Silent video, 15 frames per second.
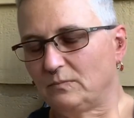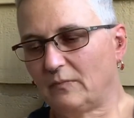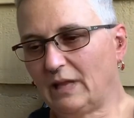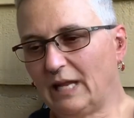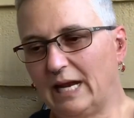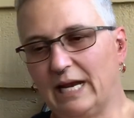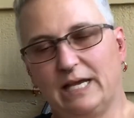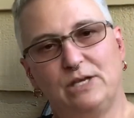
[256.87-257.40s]

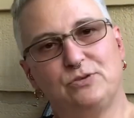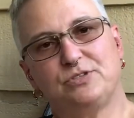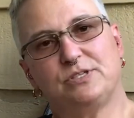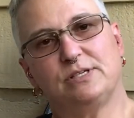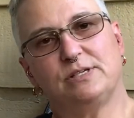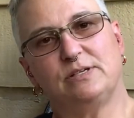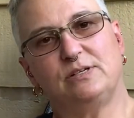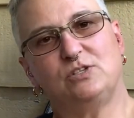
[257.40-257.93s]
And I used
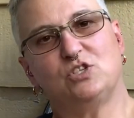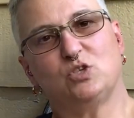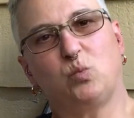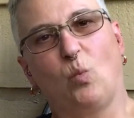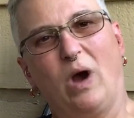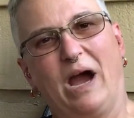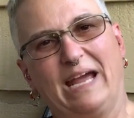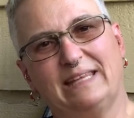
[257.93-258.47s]
to just
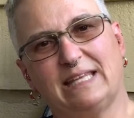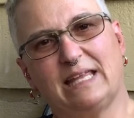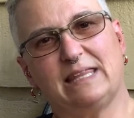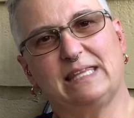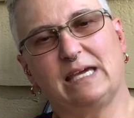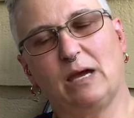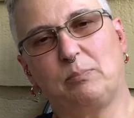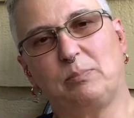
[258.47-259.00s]
wind that
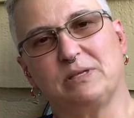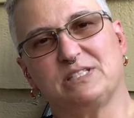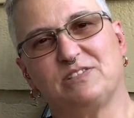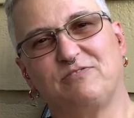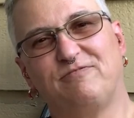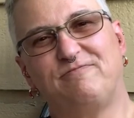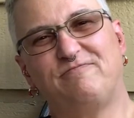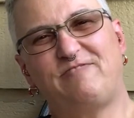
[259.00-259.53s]
thing up as
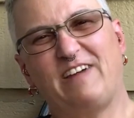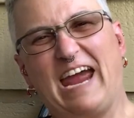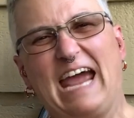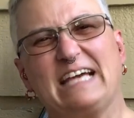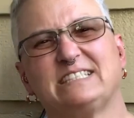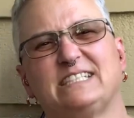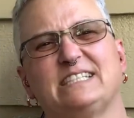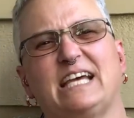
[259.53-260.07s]

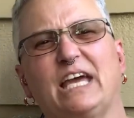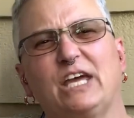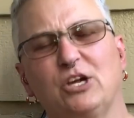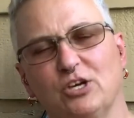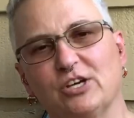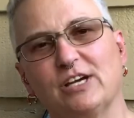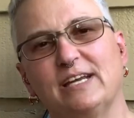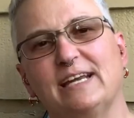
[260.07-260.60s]
fast as I
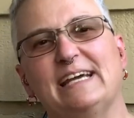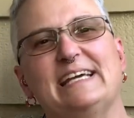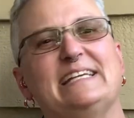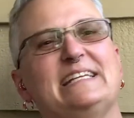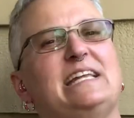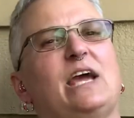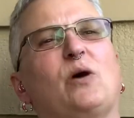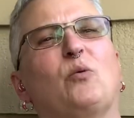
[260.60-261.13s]
could,
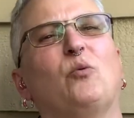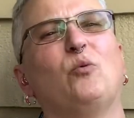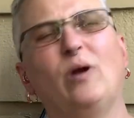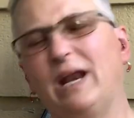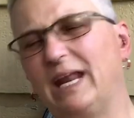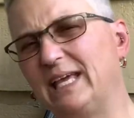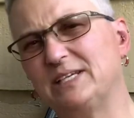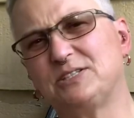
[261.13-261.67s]
take a
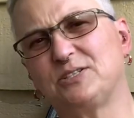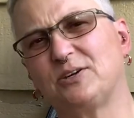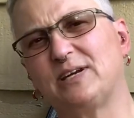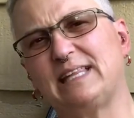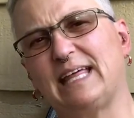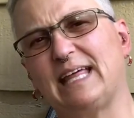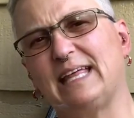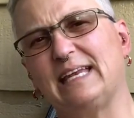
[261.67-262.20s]
running start at
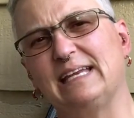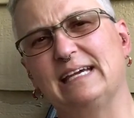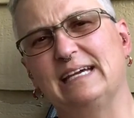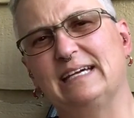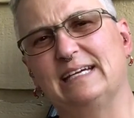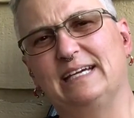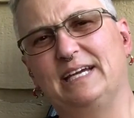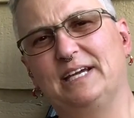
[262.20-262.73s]
that
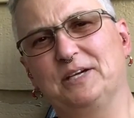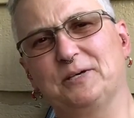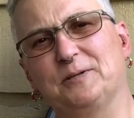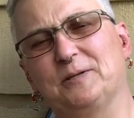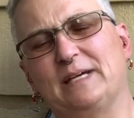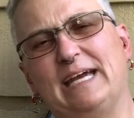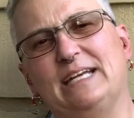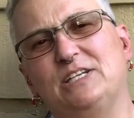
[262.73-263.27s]

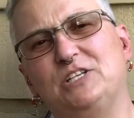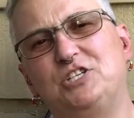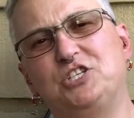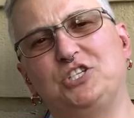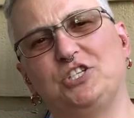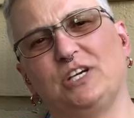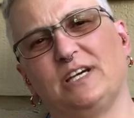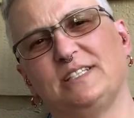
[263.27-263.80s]
hill, and
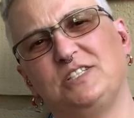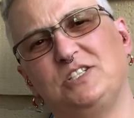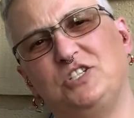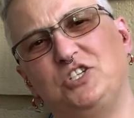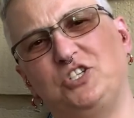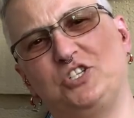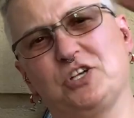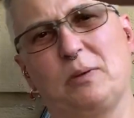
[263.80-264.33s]
just
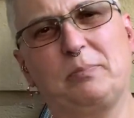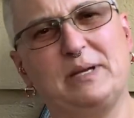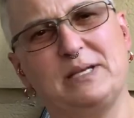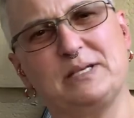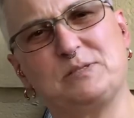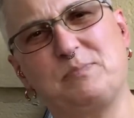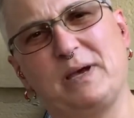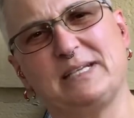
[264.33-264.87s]
jump it
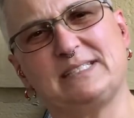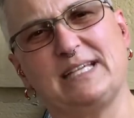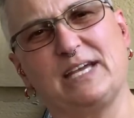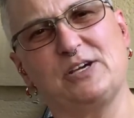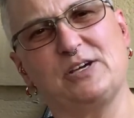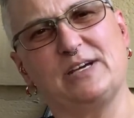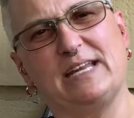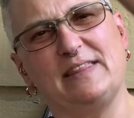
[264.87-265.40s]
as best I
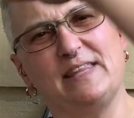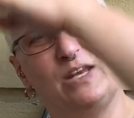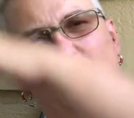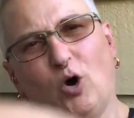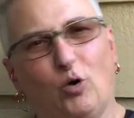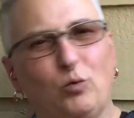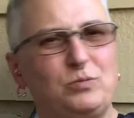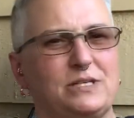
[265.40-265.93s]
could, and then
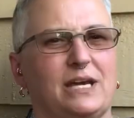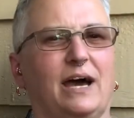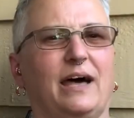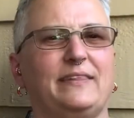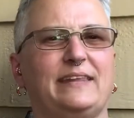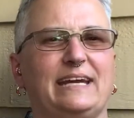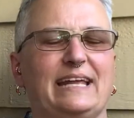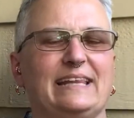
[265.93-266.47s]
hope to
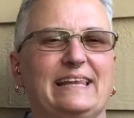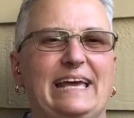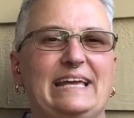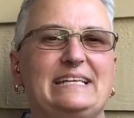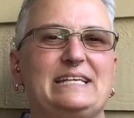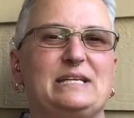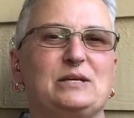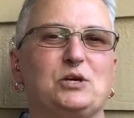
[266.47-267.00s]
God that I
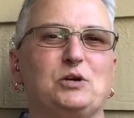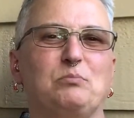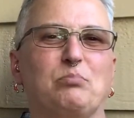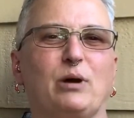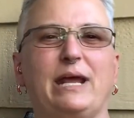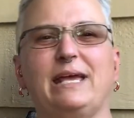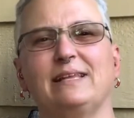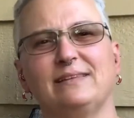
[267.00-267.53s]
landed and could
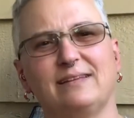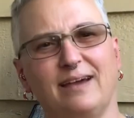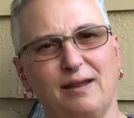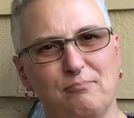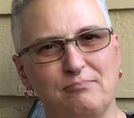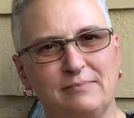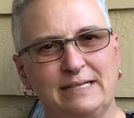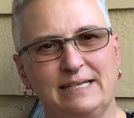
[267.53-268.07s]
brake in time
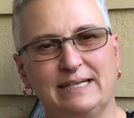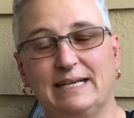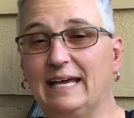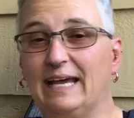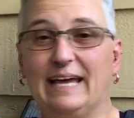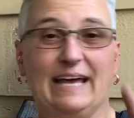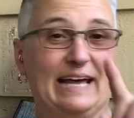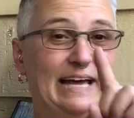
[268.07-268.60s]

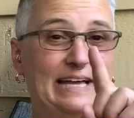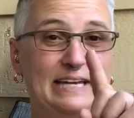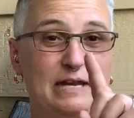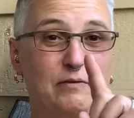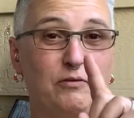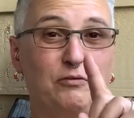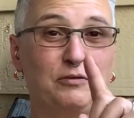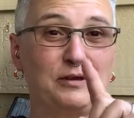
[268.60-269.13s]
and
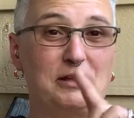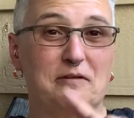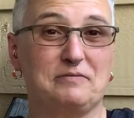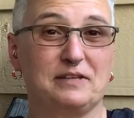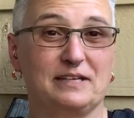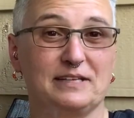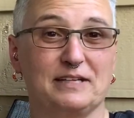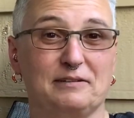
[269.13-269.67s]
never fell off
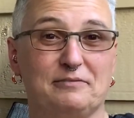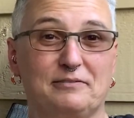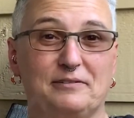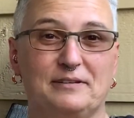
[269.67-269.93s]
the cliff.